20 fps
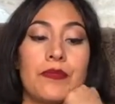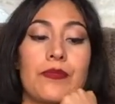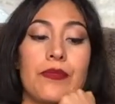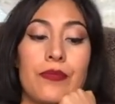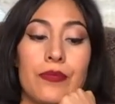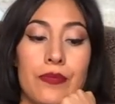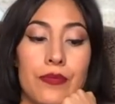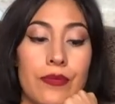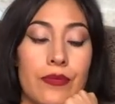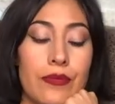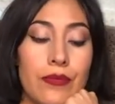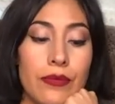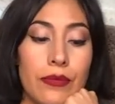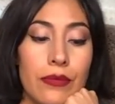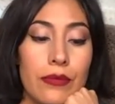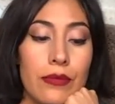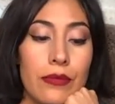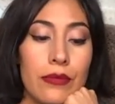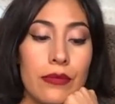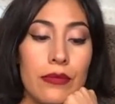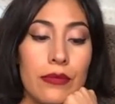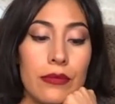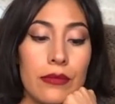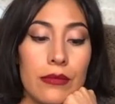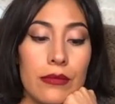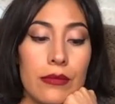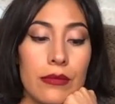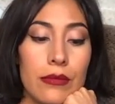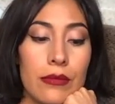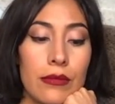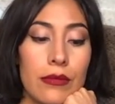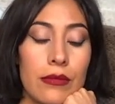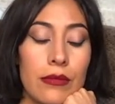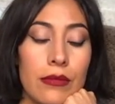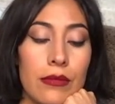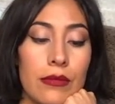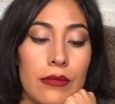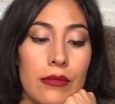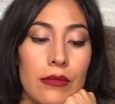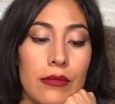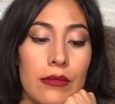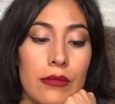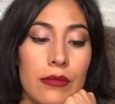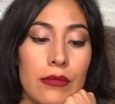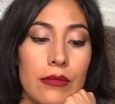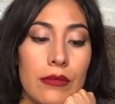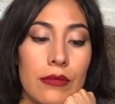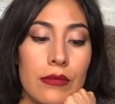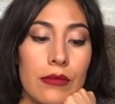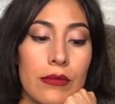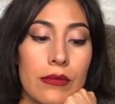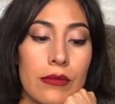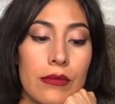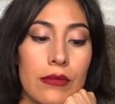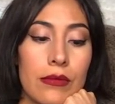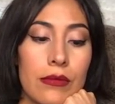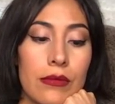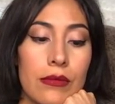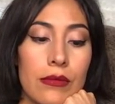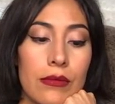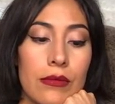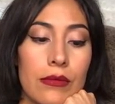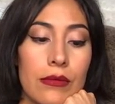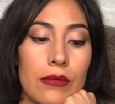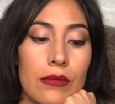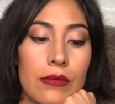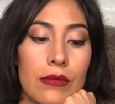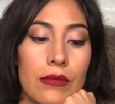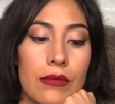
Nobody speaks.